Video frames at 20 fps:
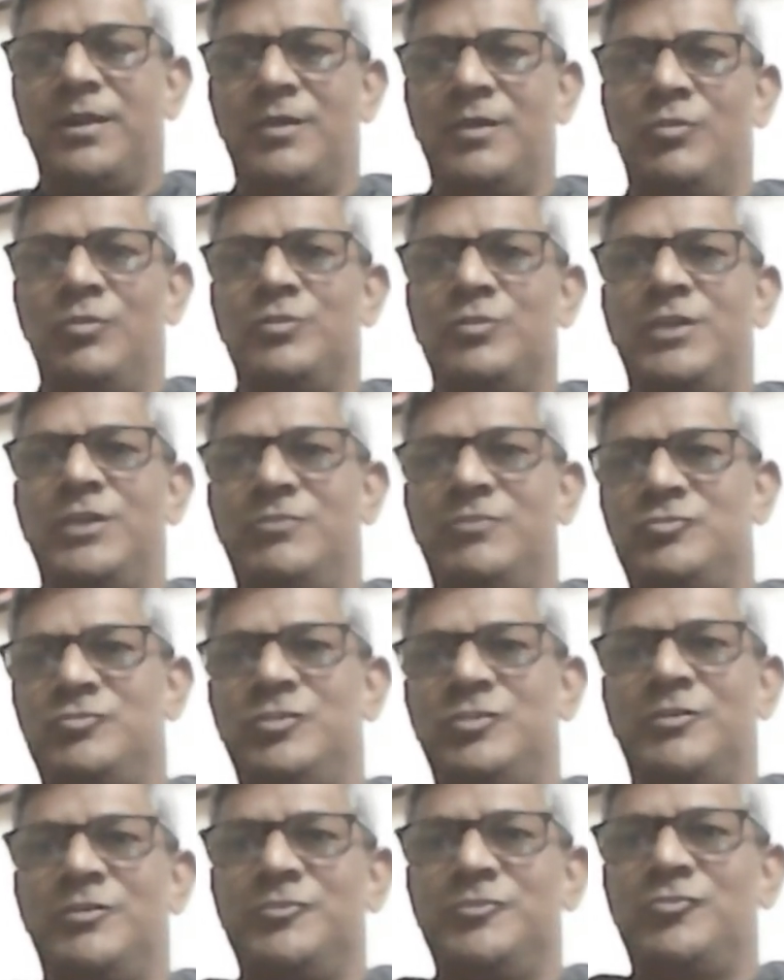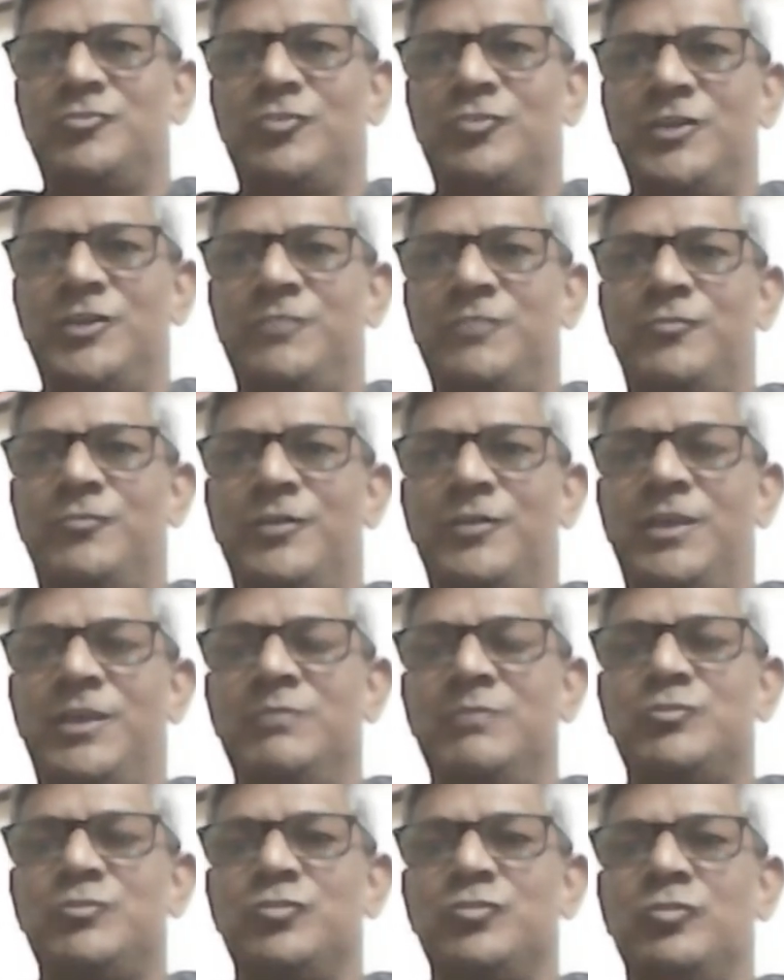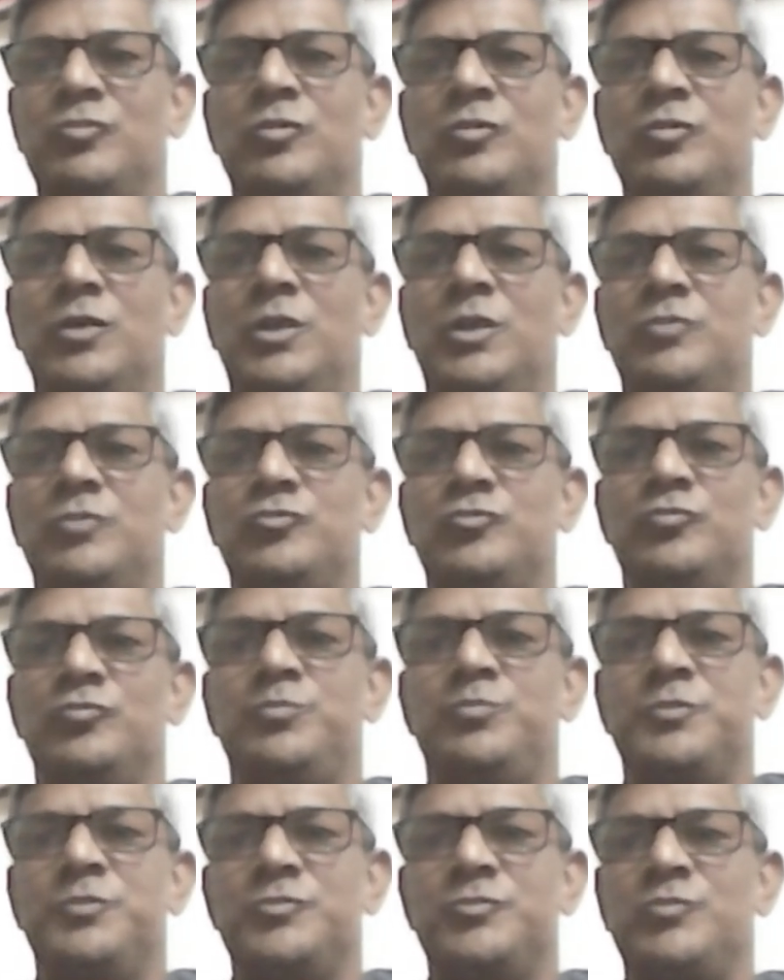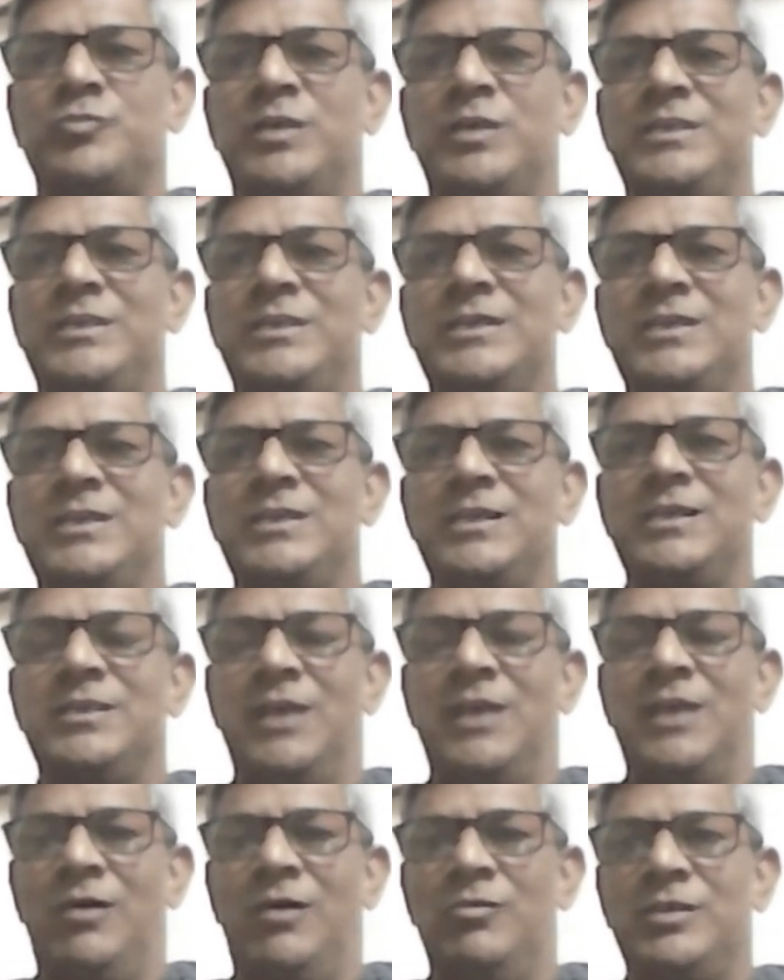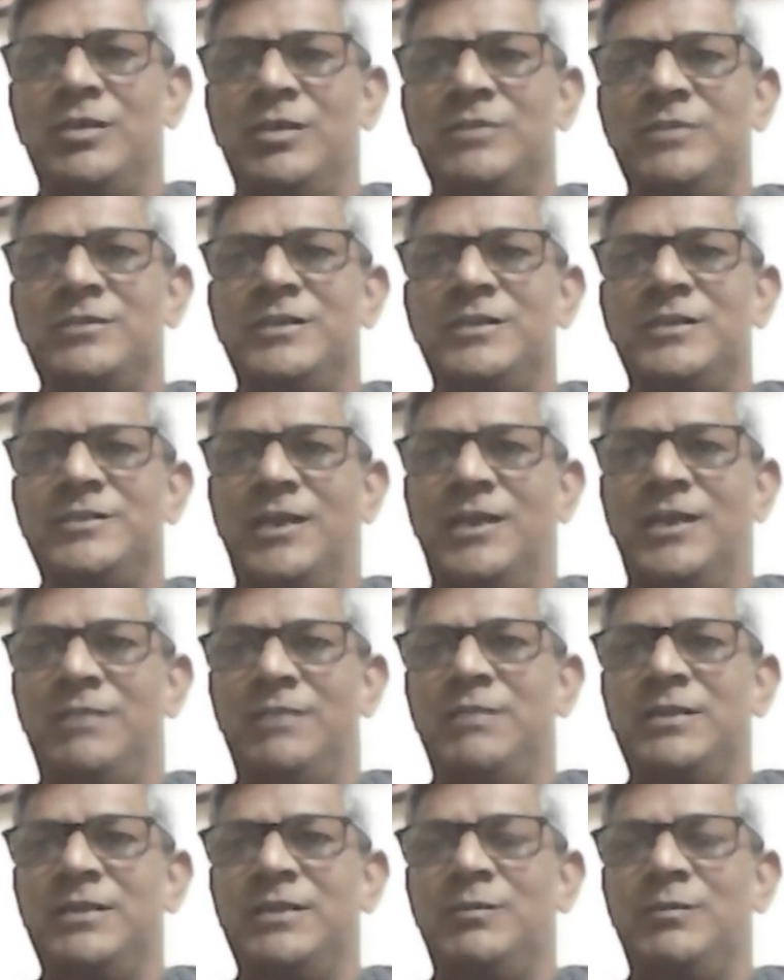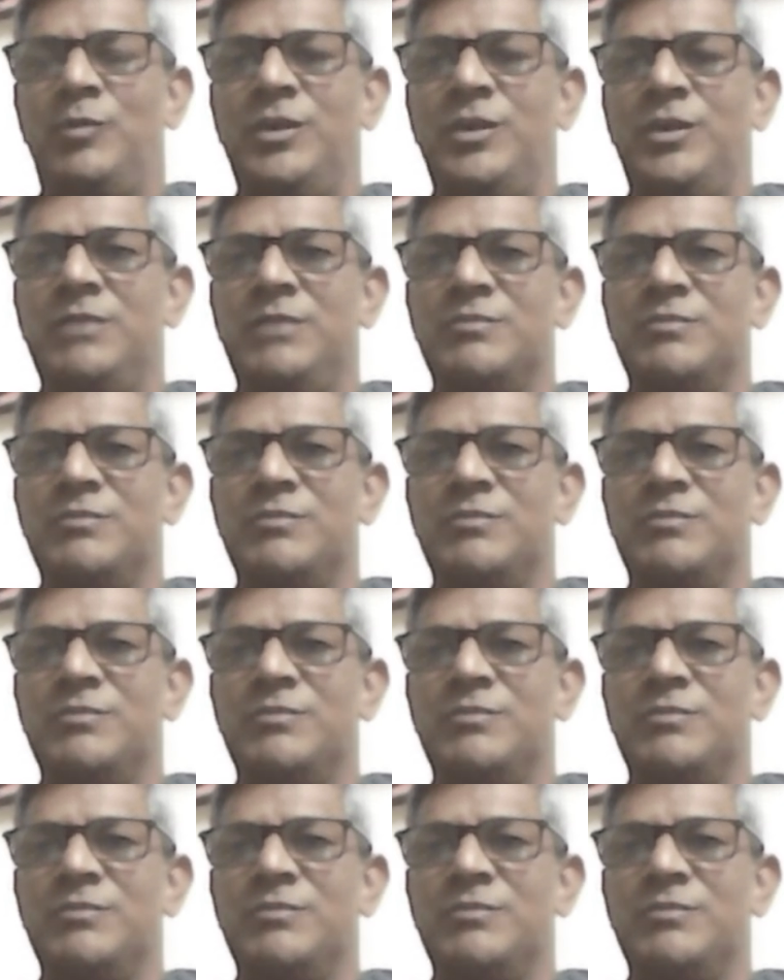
Now, there was no need for him to pursue a degree now. He's a retired bank employee.